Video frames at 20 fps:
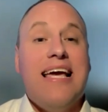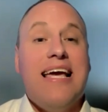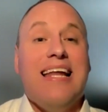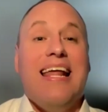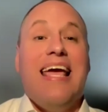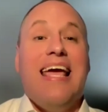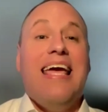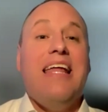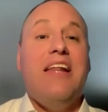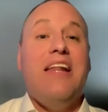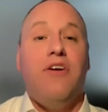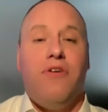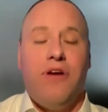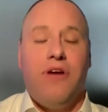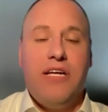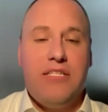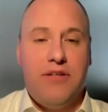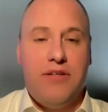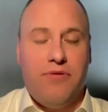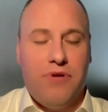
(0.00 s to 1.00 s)
an
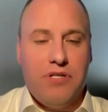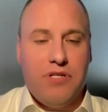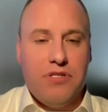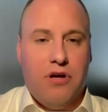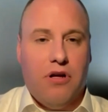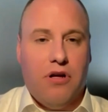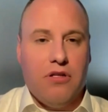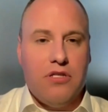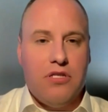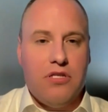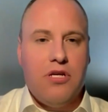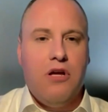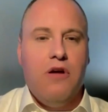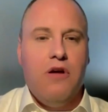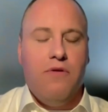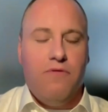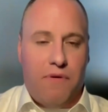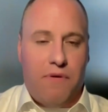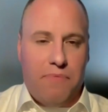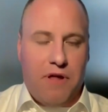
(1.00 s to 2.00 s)
increase in results
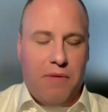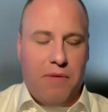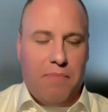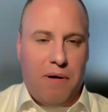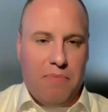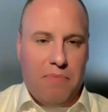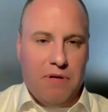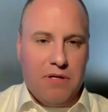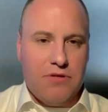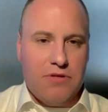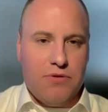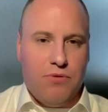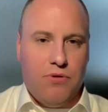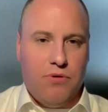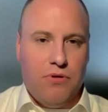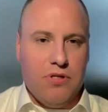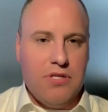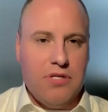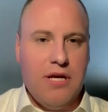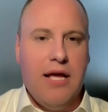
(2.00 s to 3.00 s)
from their public
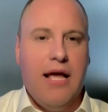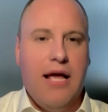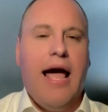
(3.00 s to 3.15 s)
schools